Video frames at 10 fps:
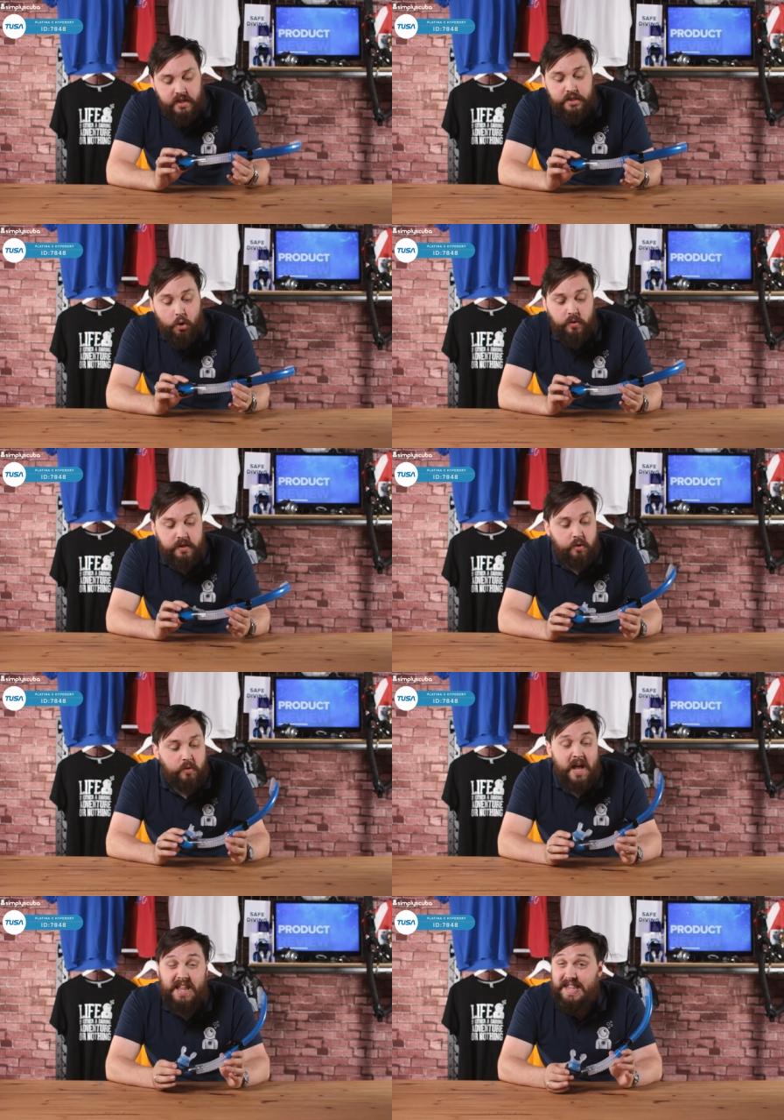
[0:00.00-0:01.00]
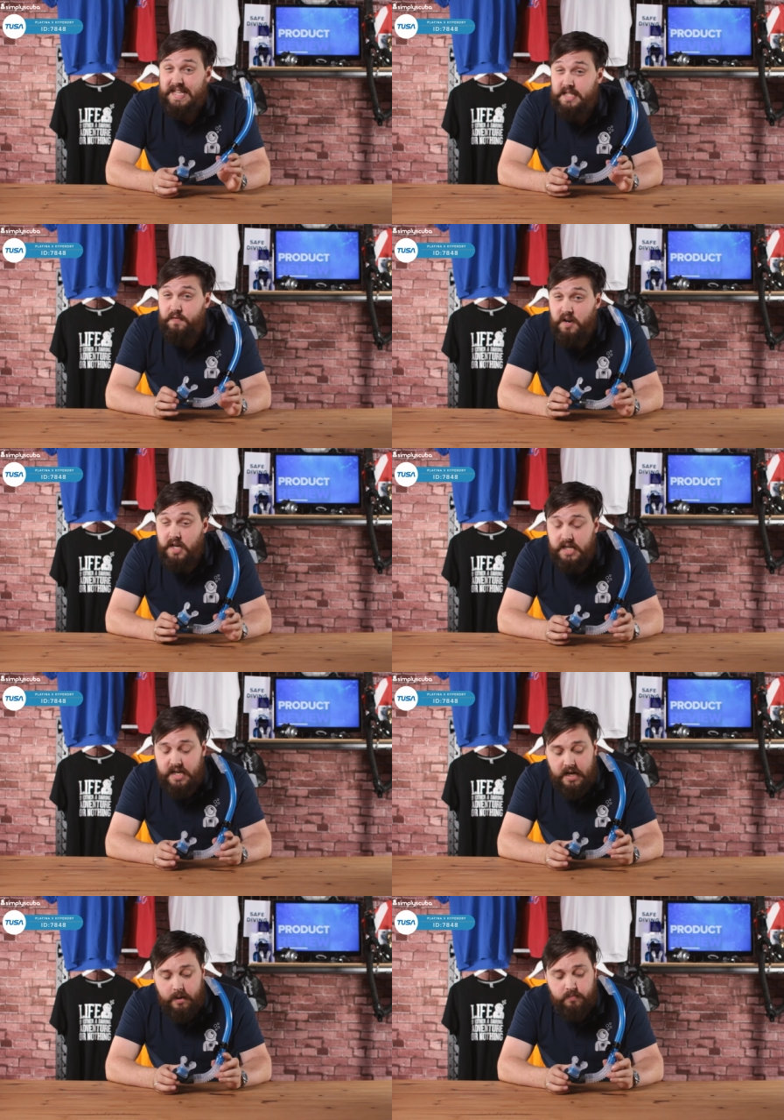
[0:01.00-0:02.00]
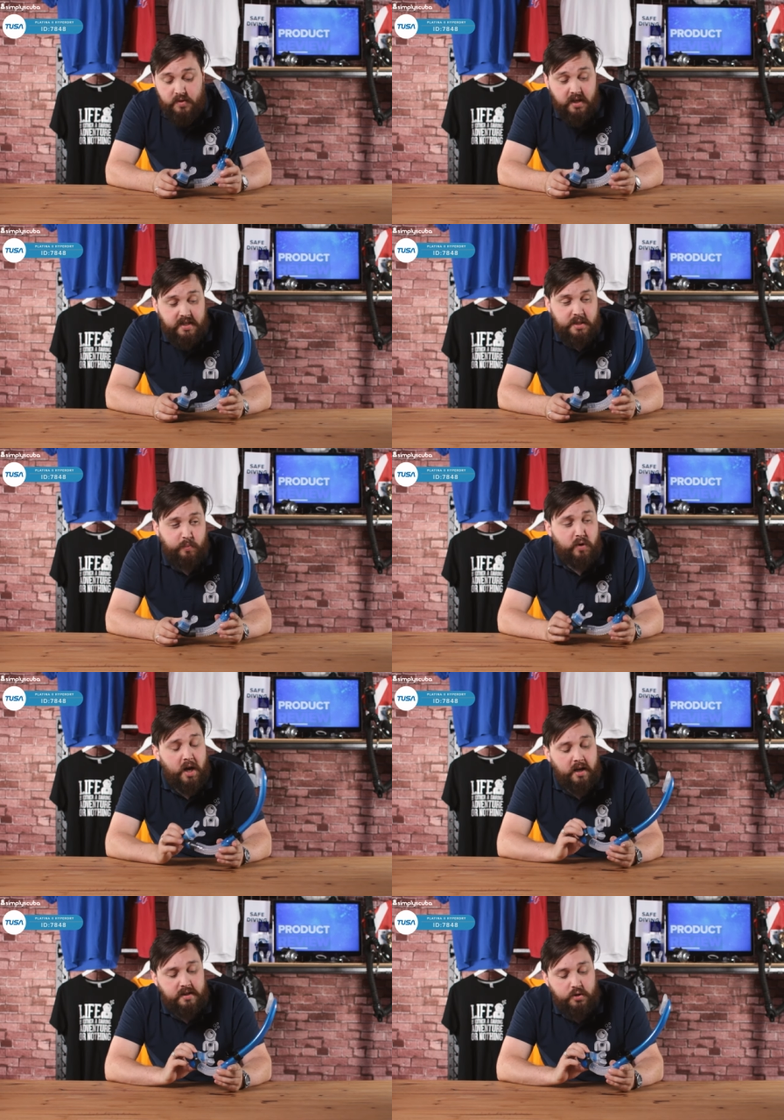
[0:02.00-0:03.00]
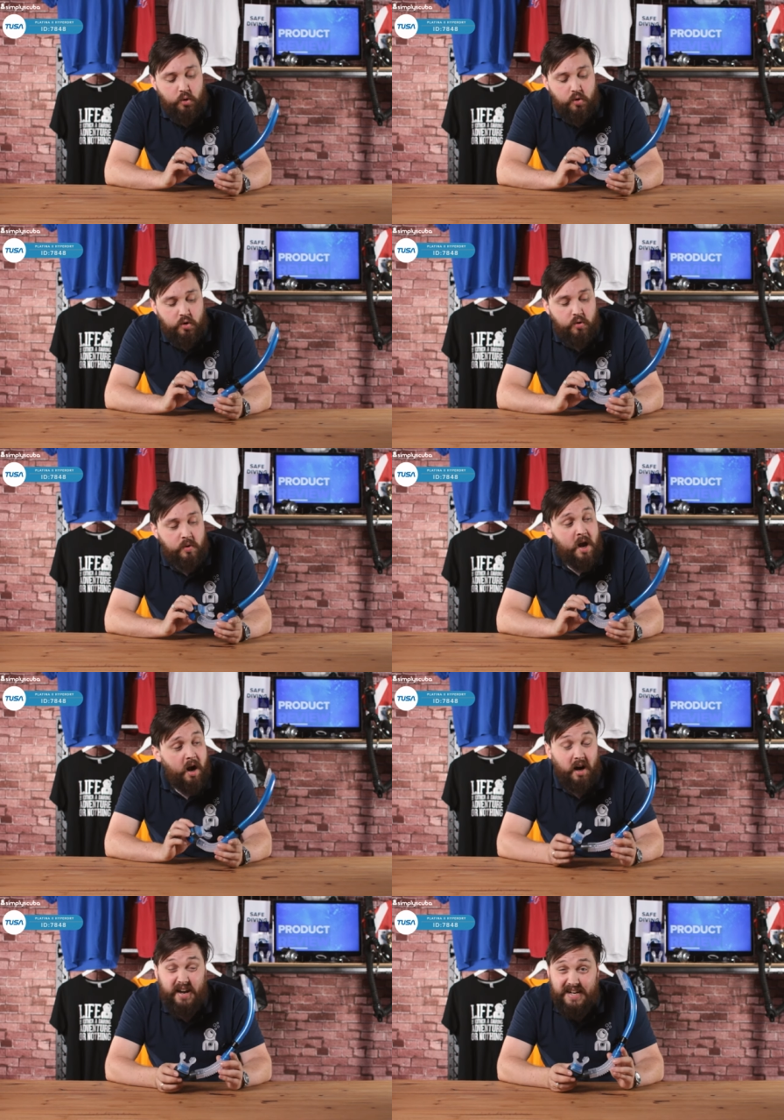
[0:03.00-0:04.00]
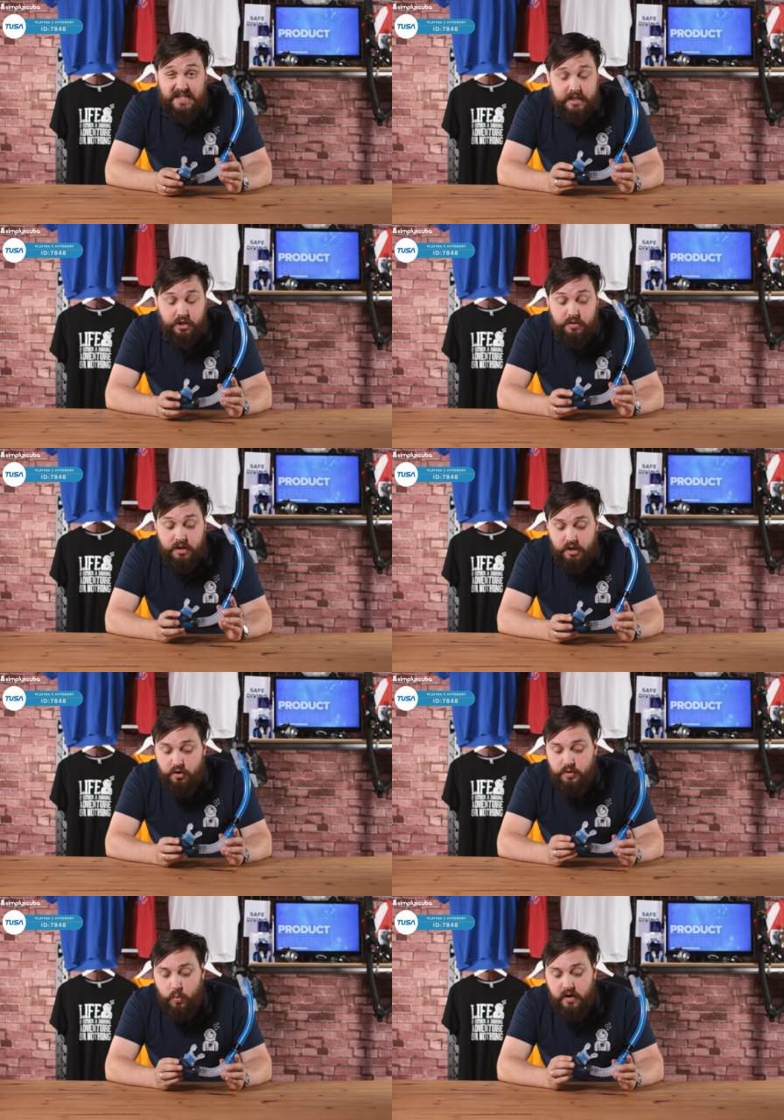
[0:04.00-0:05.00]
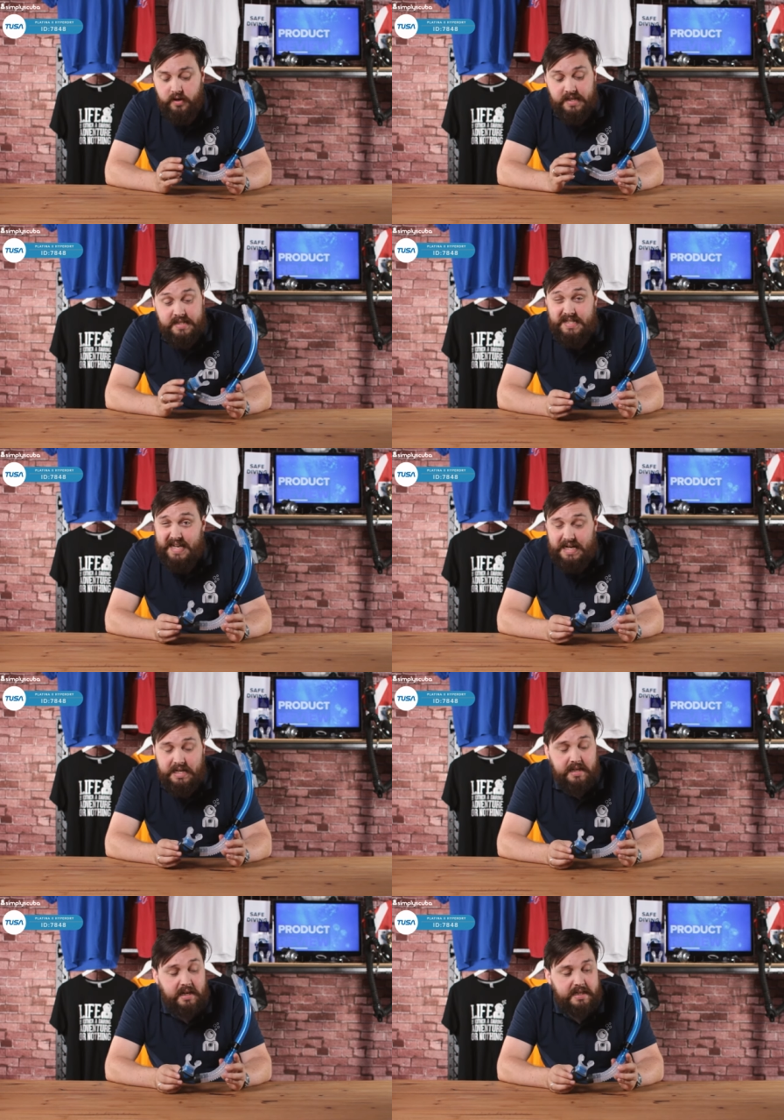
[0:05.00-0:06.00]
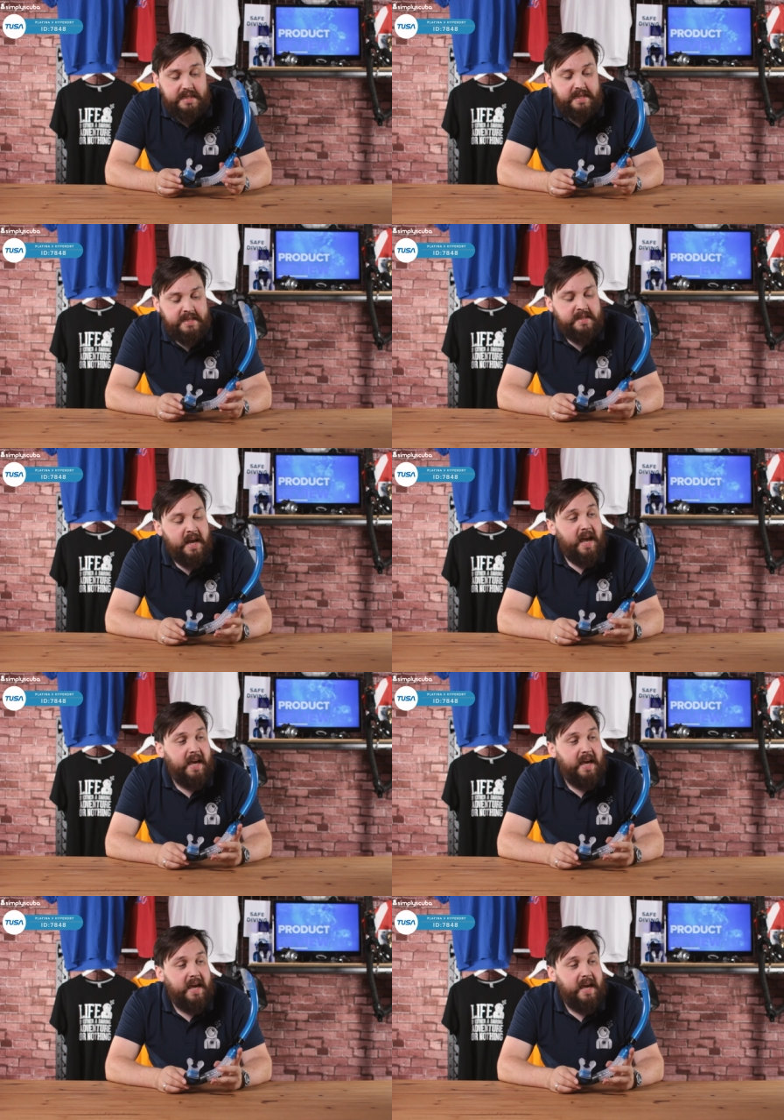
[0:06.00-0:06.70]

So all in all, this is a very um, nice uh, snorkel. I actually used to use one exactly like this.